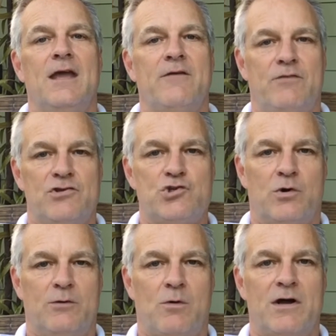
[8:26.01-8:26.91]
If you
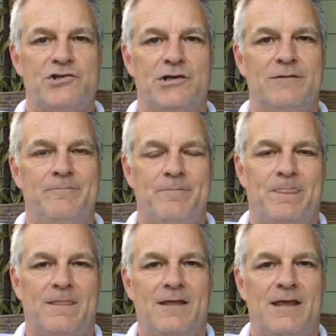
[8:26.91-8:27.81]
enjoyed watching,
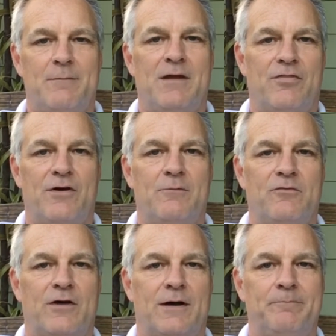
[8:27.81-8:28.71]
give me a
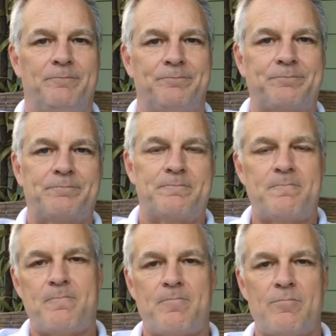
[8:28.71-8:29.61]
thumbs up,
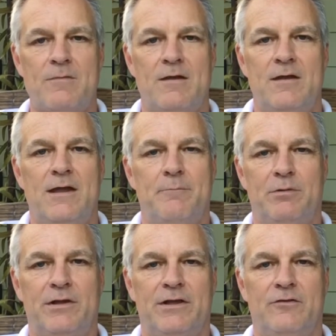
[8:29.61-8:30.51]
and
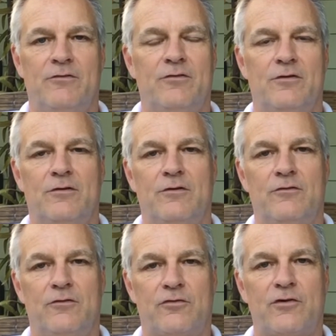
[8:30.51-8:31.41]
please
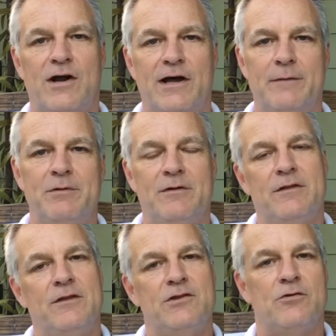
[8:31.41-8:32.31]
subscribe,
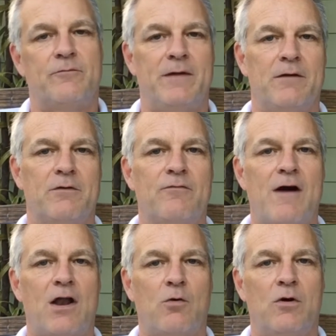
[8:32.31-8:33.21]
and then you'll be able to
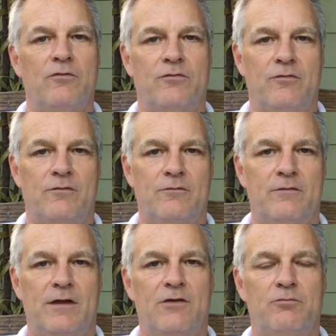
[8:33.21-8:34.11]
follow us
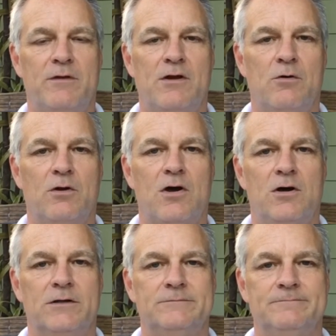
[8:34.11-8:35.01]
as we go
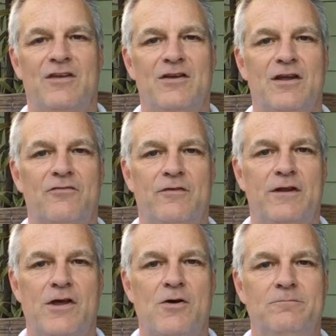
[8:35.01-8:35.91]
along. See you next
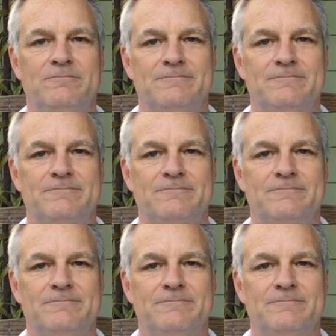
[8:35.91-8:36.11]
video.